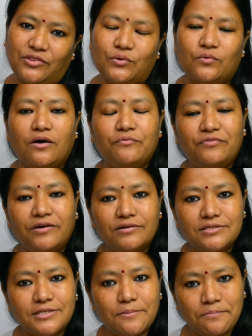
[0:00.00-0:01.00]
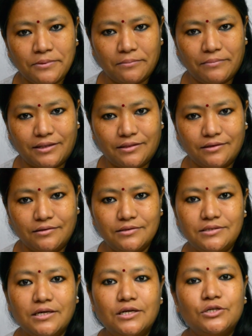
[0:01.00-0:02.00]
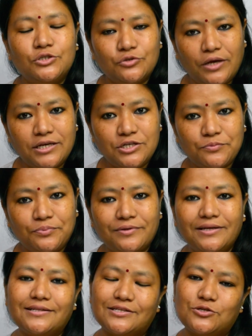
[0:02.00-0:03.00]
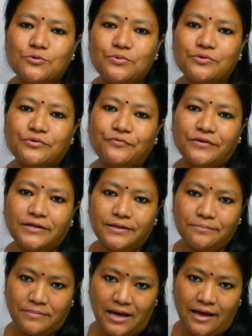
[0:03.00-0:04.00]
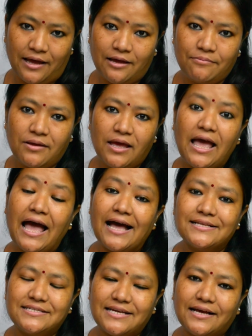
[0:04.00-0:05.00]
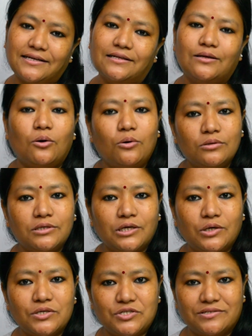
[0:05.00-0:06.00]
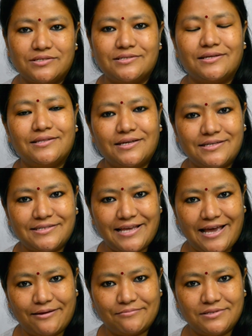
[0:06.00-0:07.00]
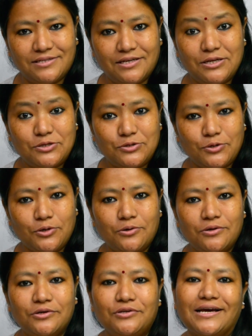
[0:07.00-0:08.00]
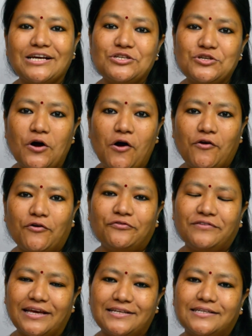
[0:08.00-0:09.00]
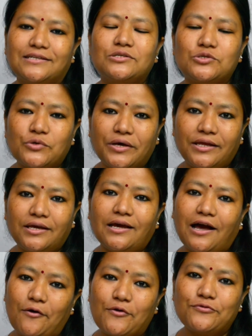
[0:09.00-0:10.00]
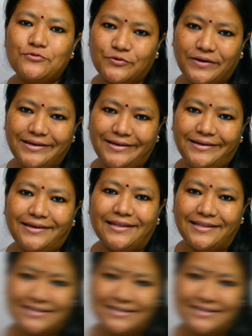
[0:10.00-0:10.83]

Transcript: you a very simple method to interpret the topographical map and tackle all the questions in the exams. So you are sure of getting 20 out of 20 in the